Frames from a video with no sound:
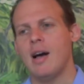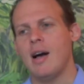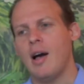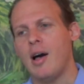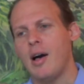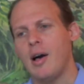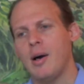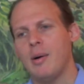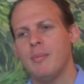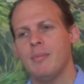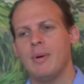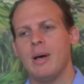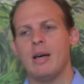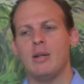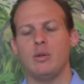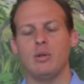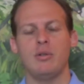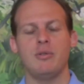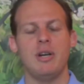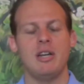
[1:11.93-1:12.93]

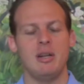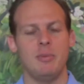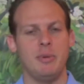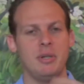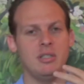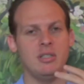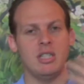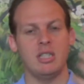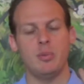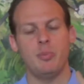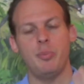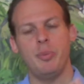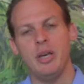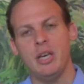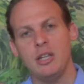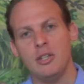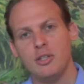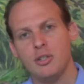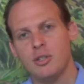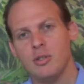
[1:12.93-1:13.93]
how to create a business
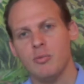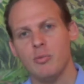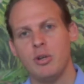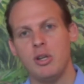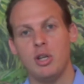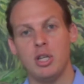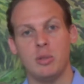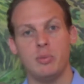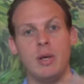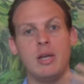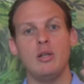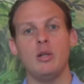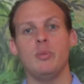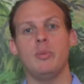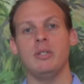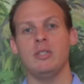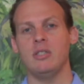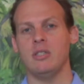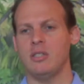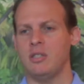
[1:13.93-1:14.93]
pitch when you explain your
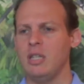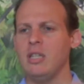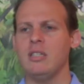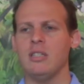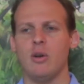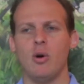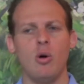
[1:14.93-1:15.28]
business,